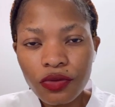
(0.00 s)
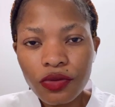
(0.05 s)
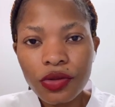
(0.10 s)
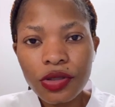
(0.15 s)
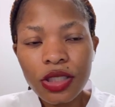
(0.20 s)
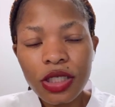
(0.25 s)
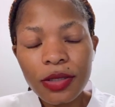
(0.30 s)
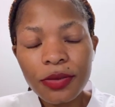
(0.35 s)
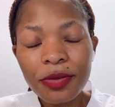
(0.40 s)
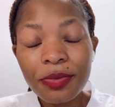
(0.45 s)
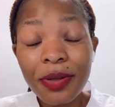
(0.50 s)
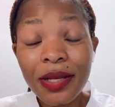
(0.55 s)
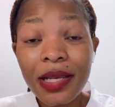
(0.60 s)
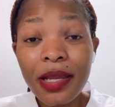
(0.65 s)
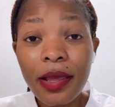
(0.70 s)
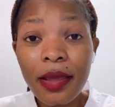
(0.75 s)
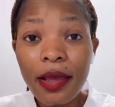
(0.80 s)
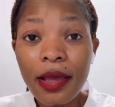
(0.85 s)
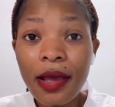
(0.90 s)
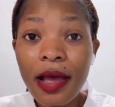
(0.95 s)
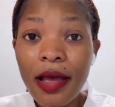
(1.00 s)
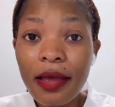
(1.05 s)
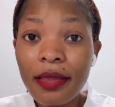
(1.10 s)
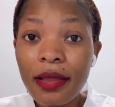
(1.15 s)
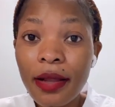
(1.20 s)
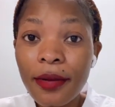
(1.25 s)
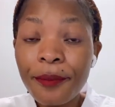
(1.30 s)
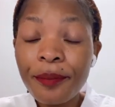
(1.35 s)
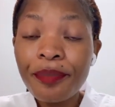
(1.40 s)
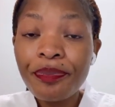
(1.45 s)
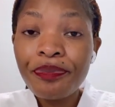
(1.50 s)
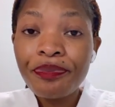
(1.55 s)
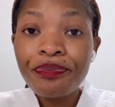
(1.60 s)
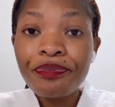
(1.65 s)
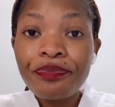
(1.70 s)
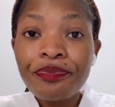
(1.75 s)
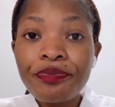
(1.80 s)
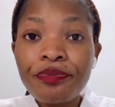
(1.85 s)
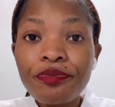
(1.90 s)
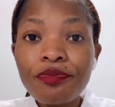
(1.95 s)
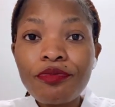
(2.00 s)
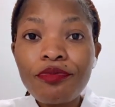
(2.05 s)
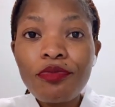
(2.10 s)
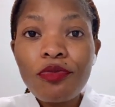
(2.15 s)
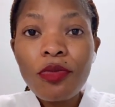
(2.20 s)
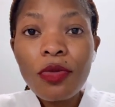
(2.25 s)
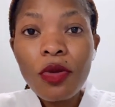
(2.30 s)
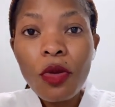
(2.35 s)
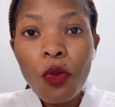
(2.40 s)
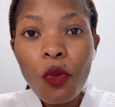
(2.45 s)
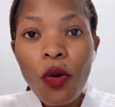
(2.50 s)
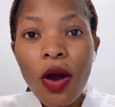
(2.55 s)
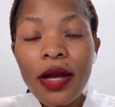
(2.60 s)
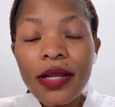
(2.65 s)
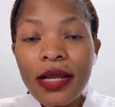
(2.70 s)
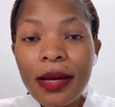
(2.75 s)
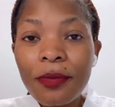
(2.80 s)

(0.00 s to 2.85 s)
cruise ships, but here are the what